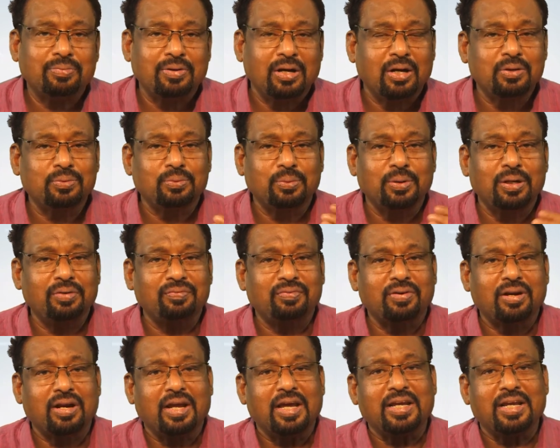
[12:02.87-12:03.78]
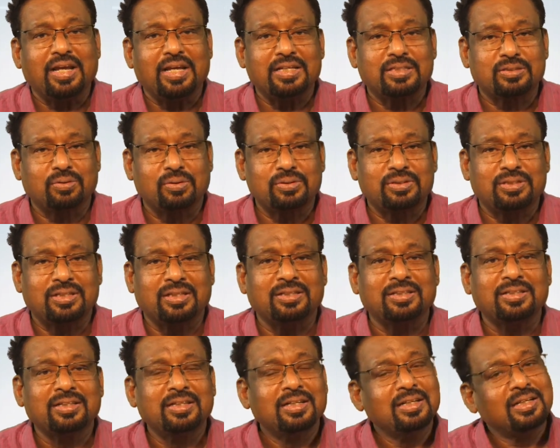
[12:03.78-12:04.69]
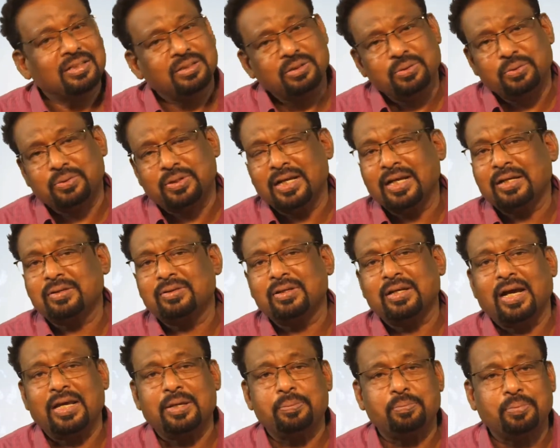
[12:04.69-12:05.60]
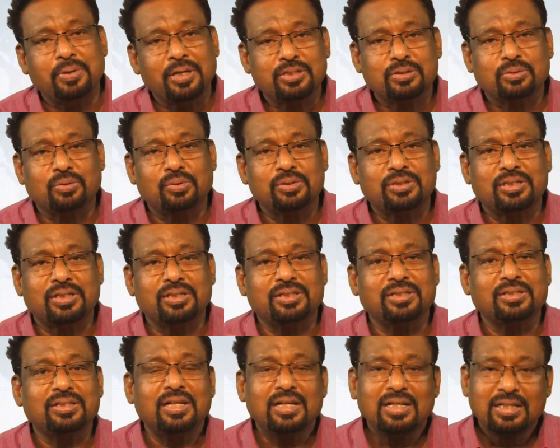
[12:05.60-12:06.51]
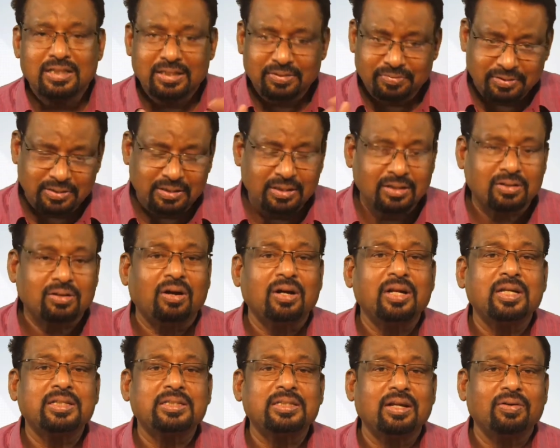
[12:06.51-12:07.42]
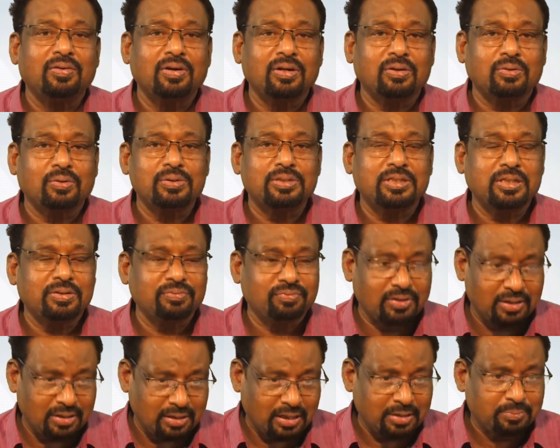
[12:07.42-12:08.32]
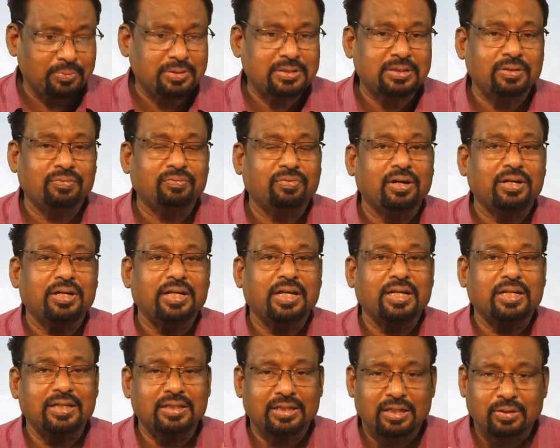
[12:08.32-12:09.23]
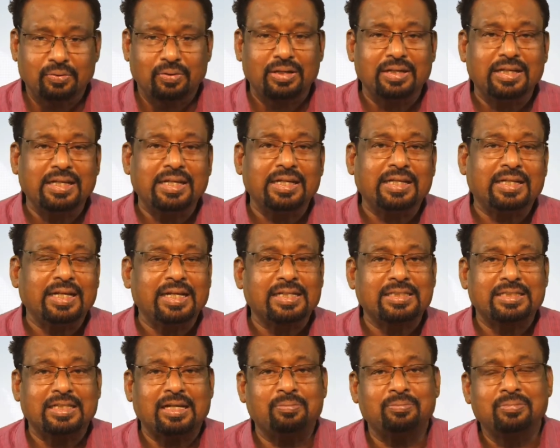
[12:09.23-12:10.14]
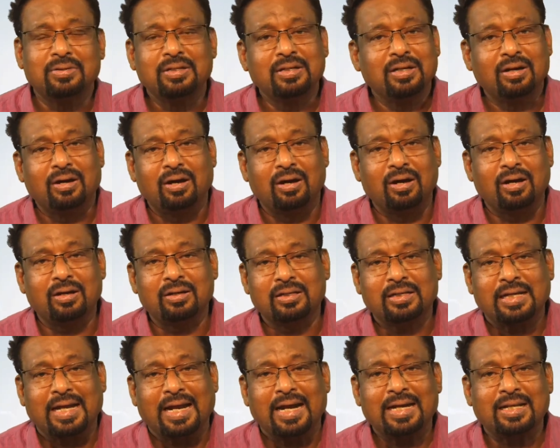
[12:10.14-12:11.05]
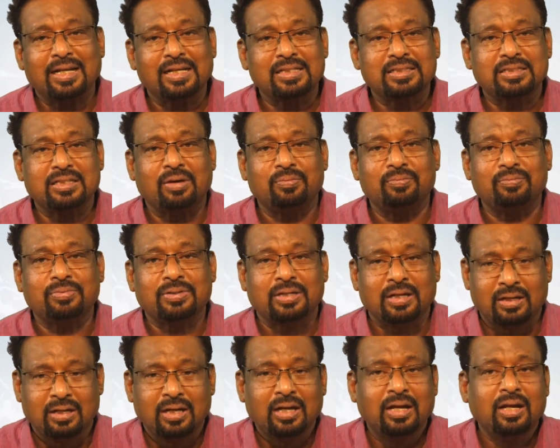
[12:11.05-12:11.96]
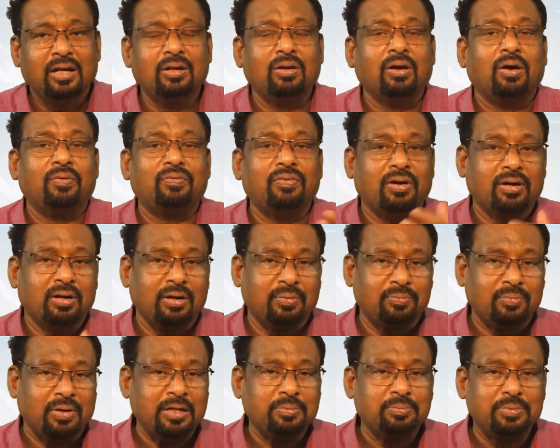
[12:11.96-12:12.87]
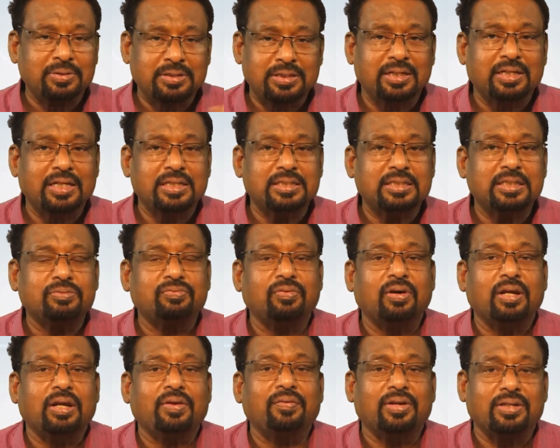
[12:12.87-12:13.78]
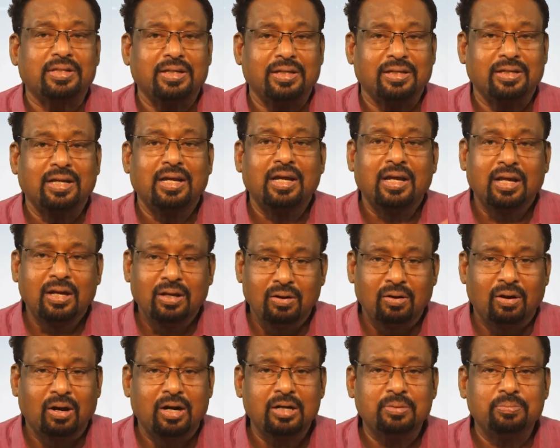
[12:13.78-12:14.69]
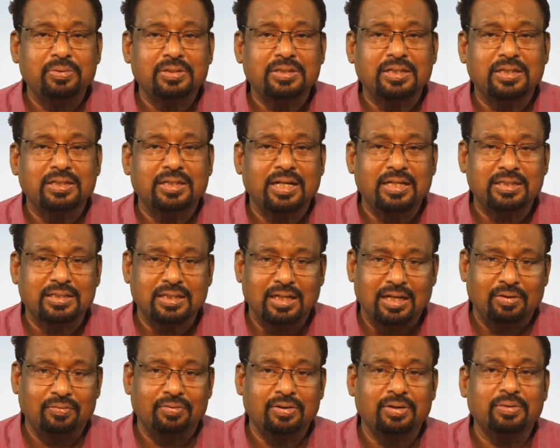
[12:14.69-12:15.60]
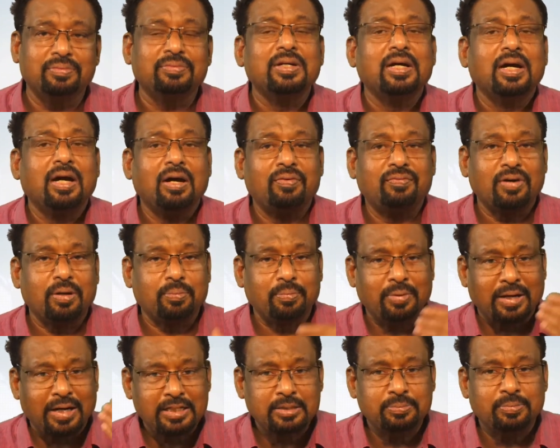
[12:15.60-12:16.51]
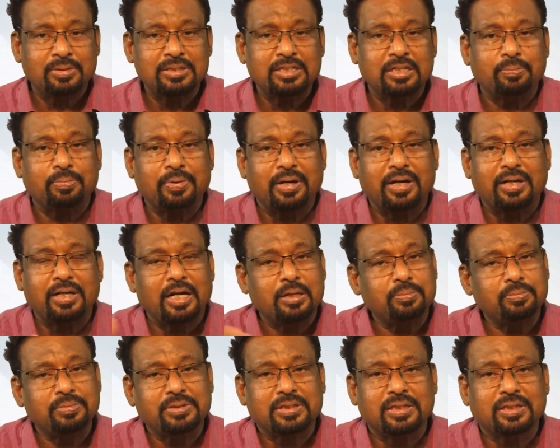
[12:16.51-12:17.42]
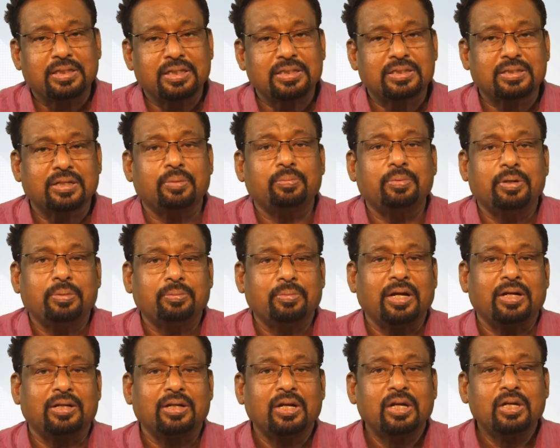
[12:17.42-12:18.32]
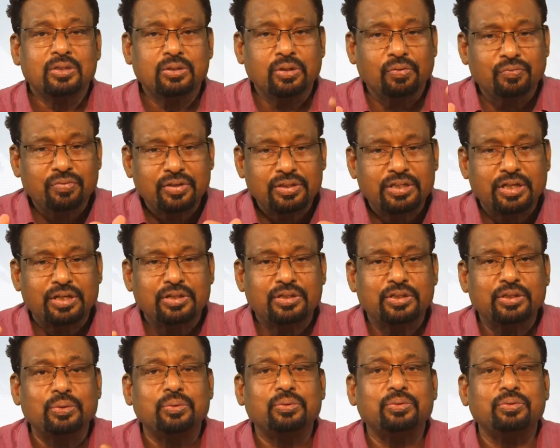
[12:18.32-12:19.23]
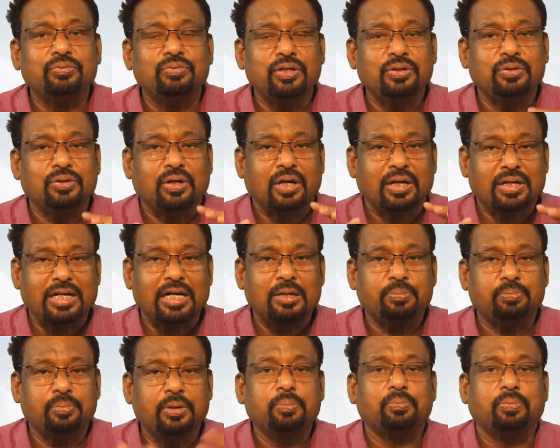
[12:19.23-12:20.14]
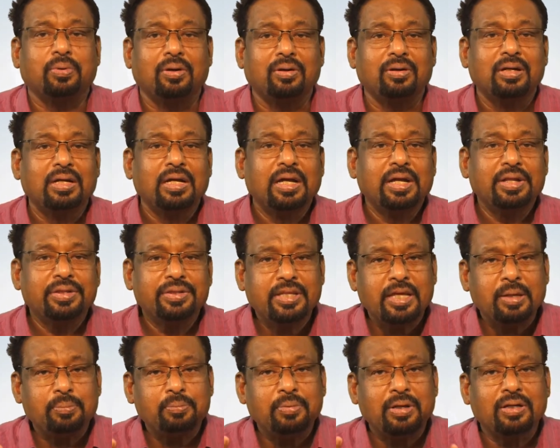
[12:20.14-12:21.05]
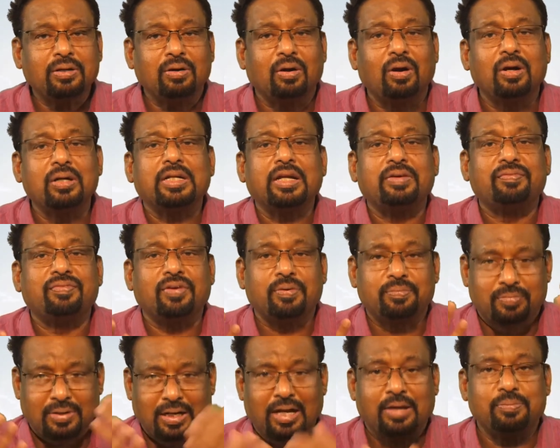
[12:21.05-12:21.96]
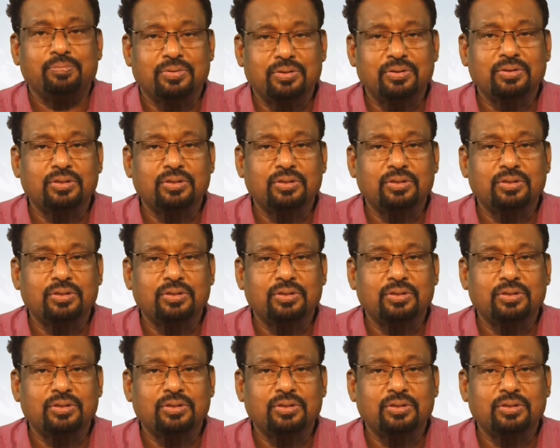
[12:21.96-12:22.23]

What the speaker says: Not only for IAS coaching, you take IPS coaching, even the college level coaching for admission for taking your NEET exam or CAT exam, law for admission tests for everything. Law admission, there is a level for management, separate admission tests are being made. So with the view to attract people, they make all type of claims.